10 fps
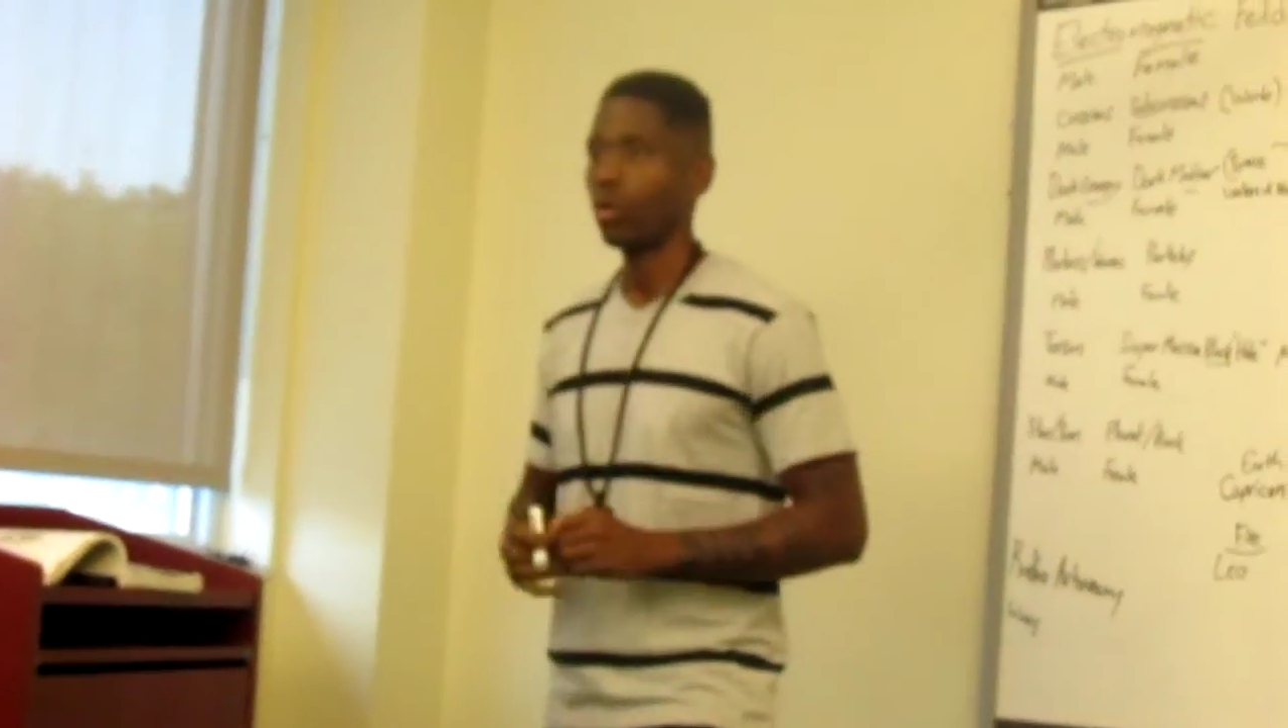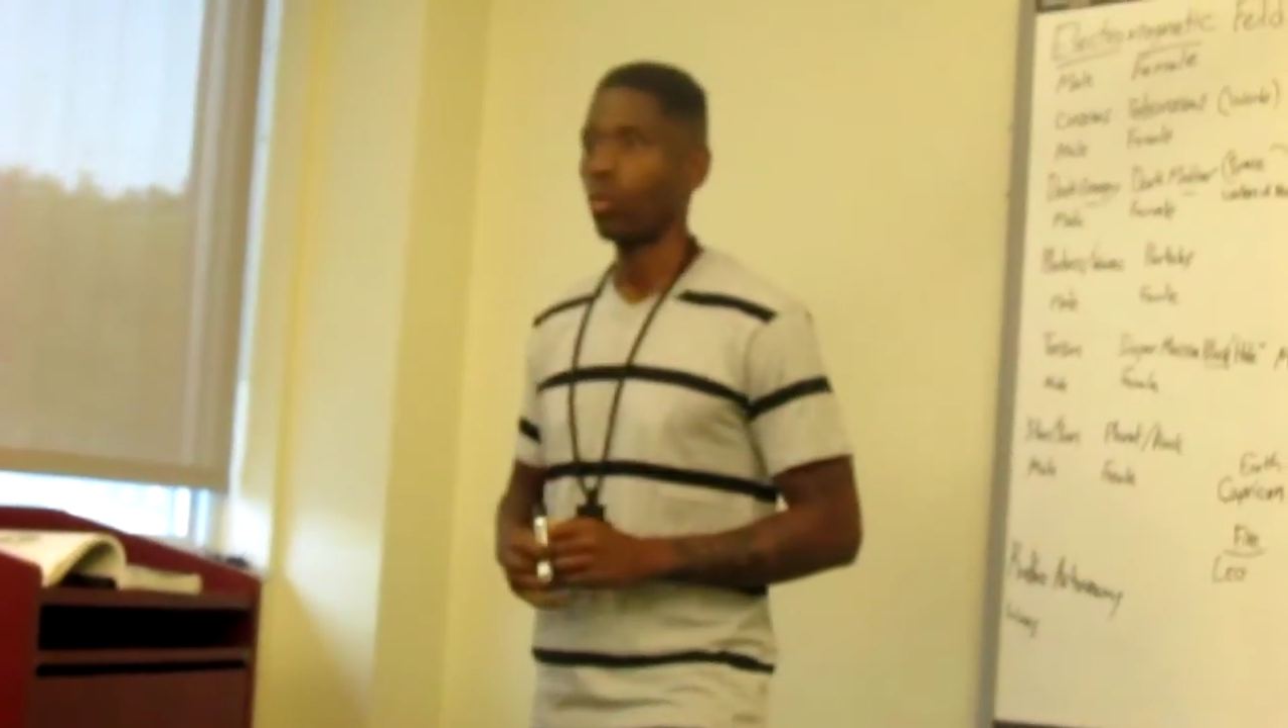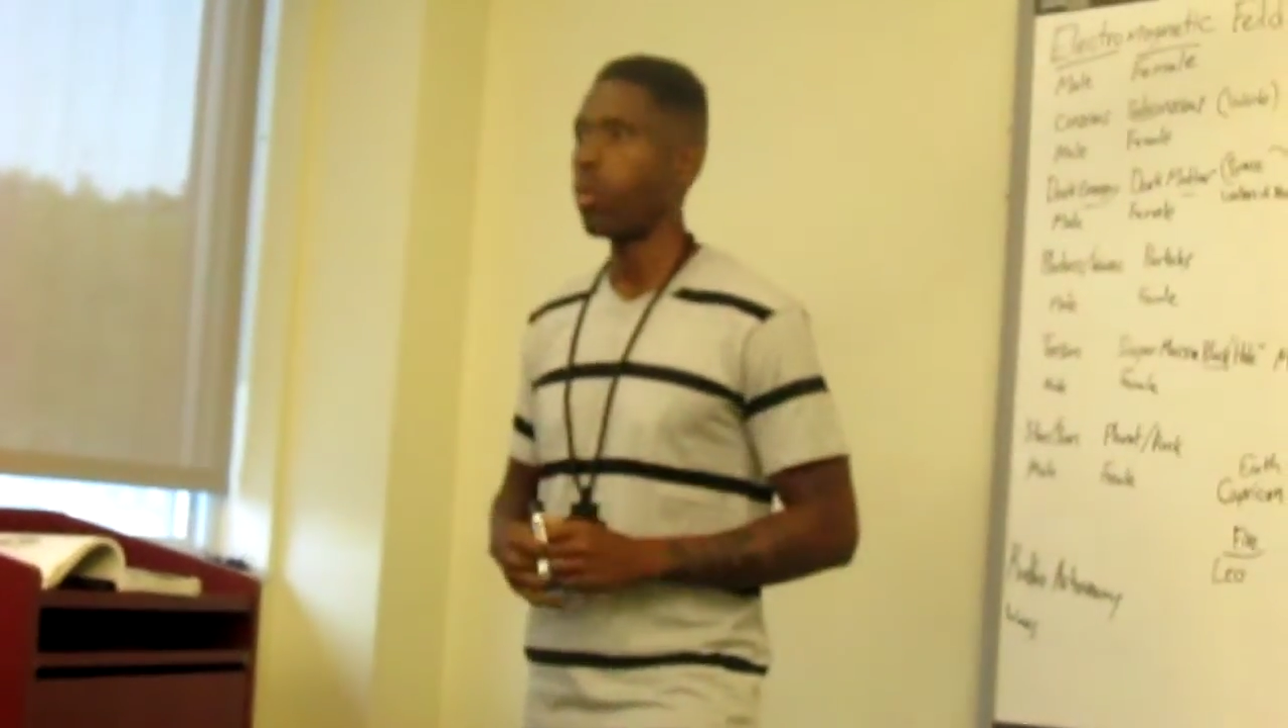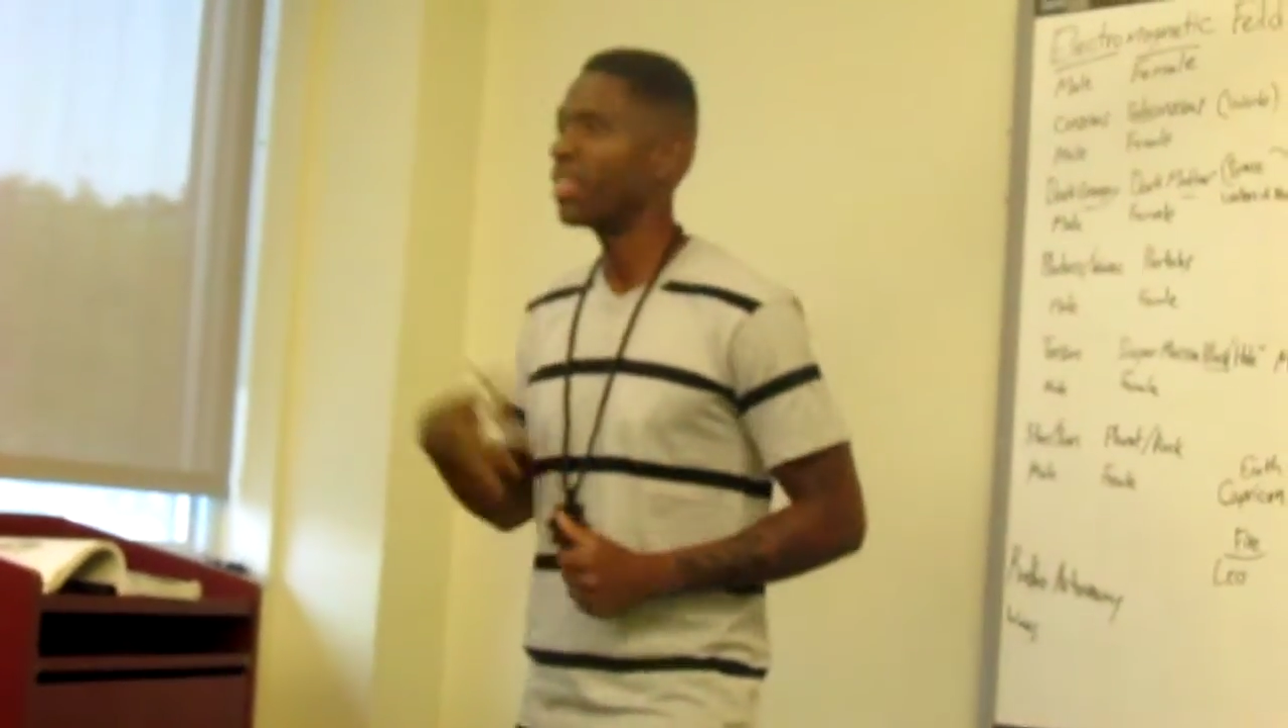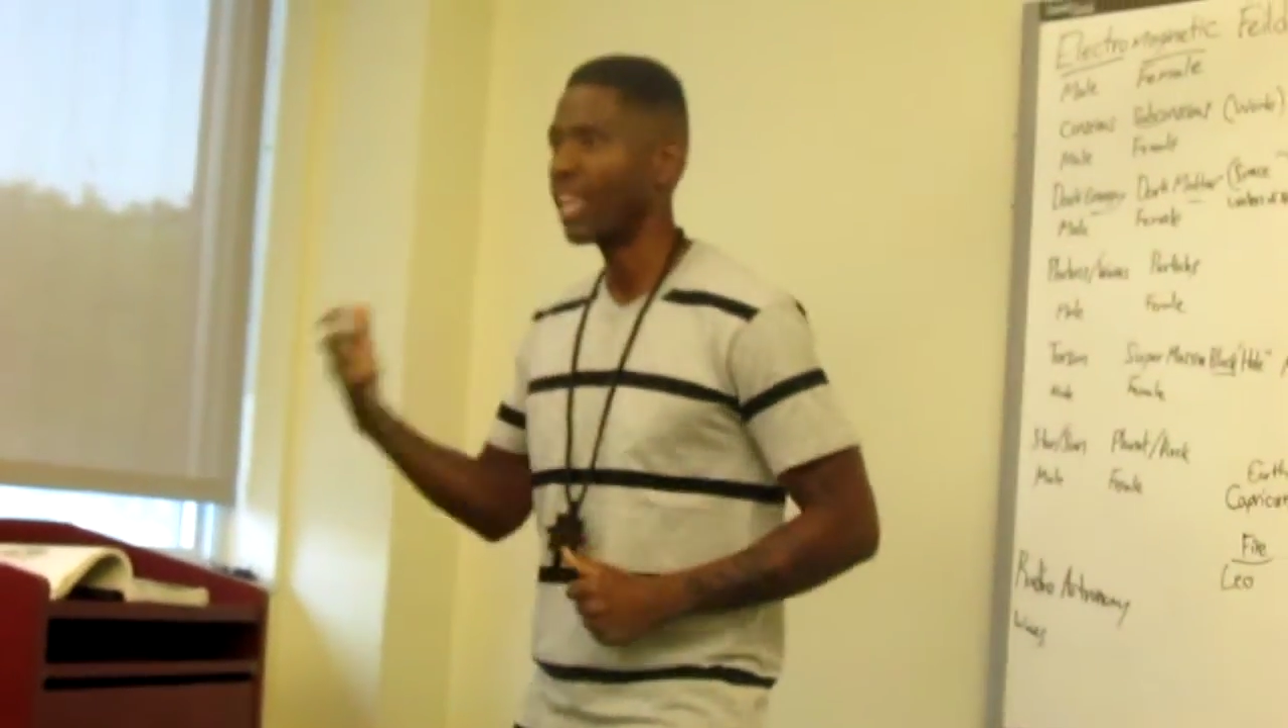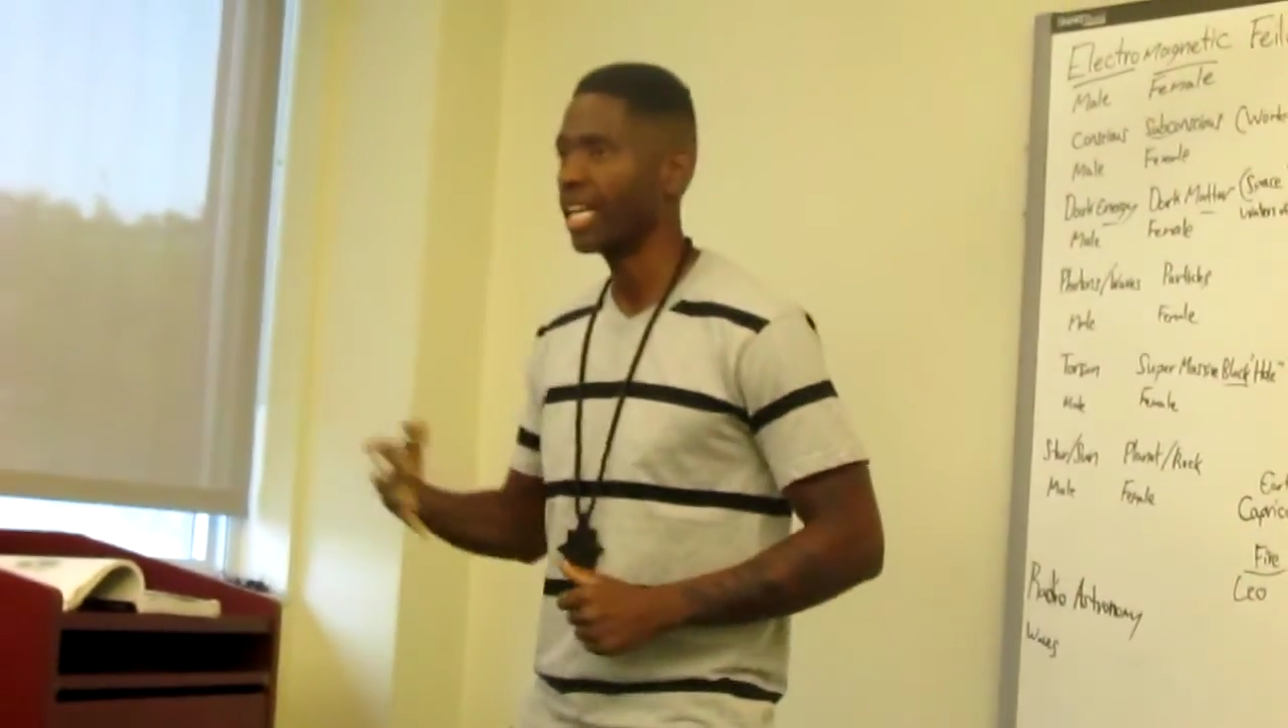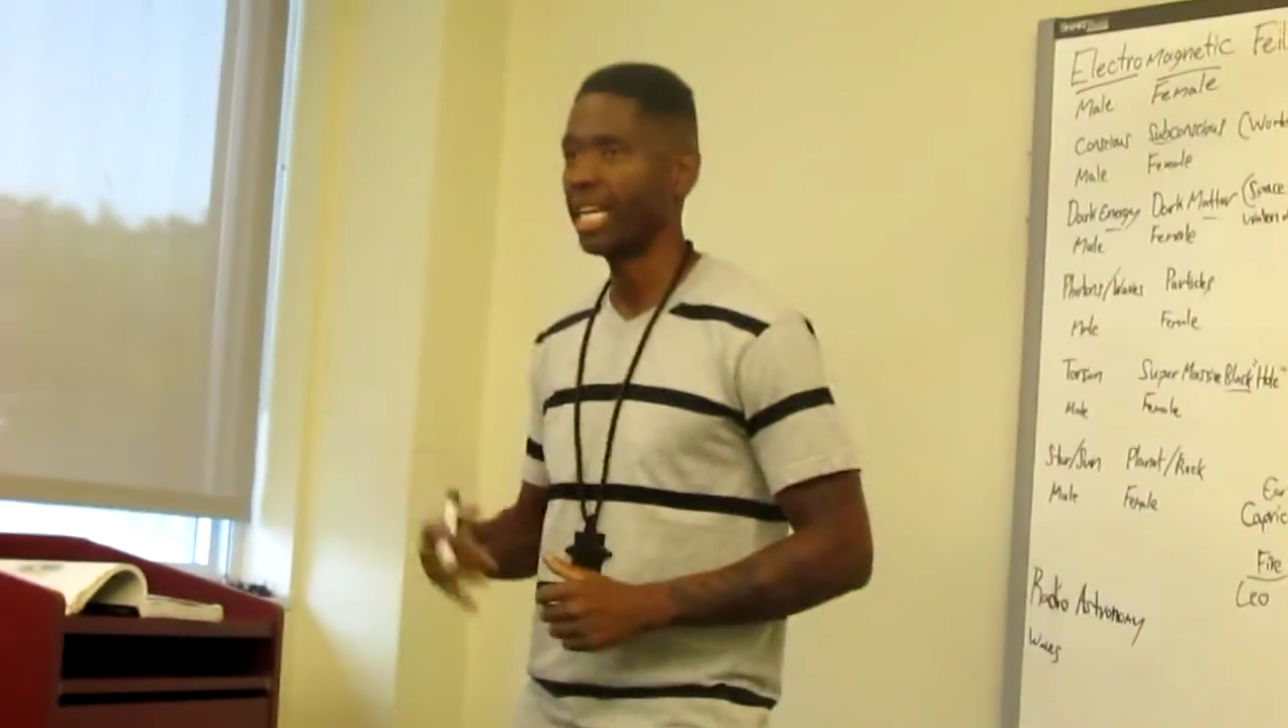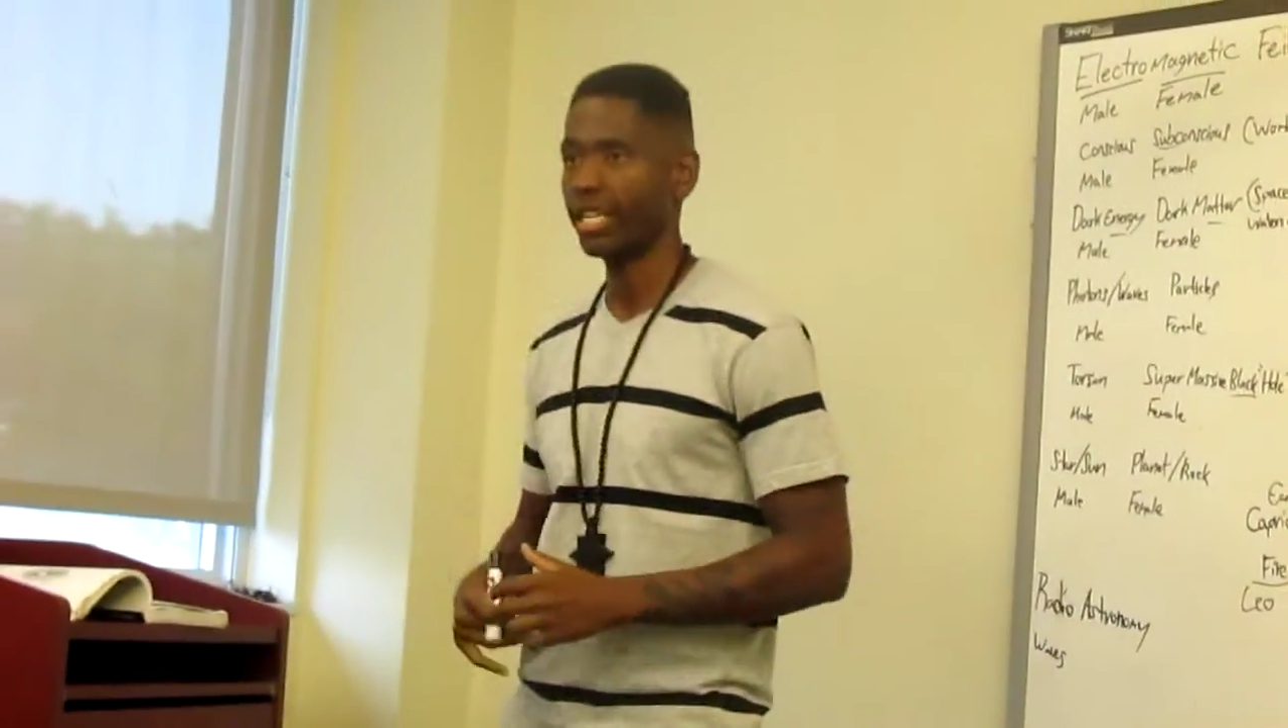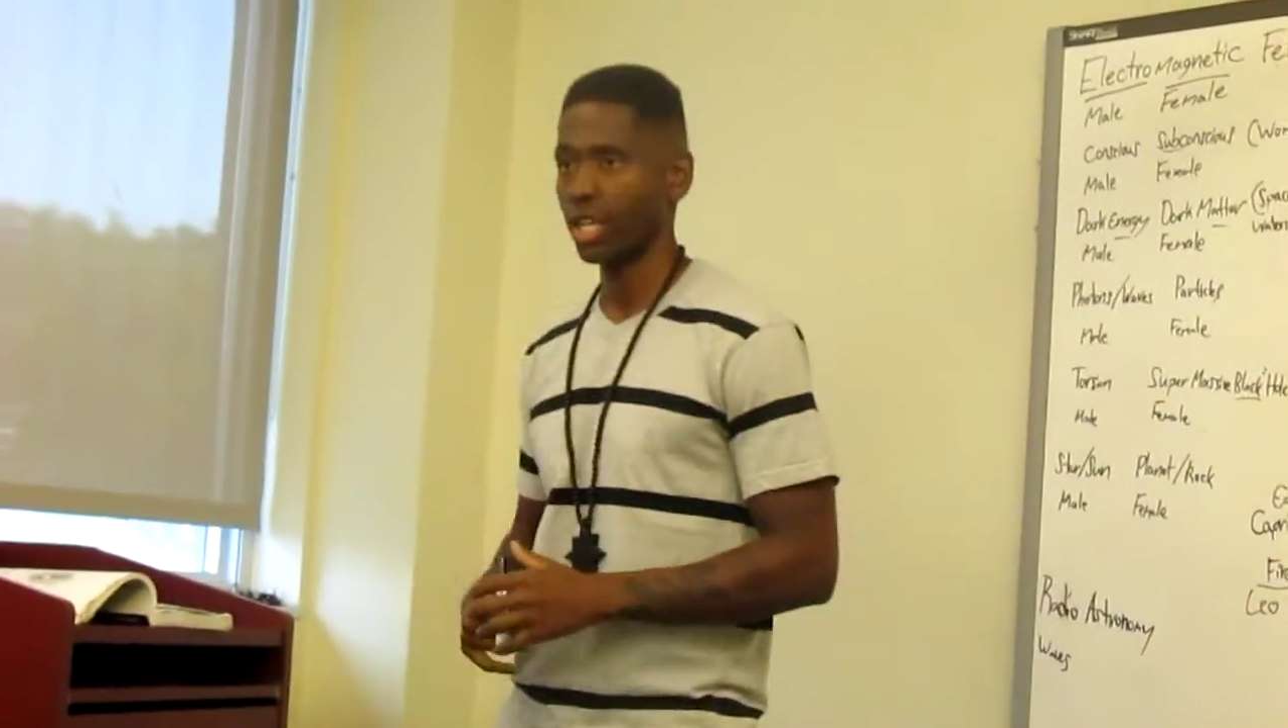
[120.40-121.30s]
when they need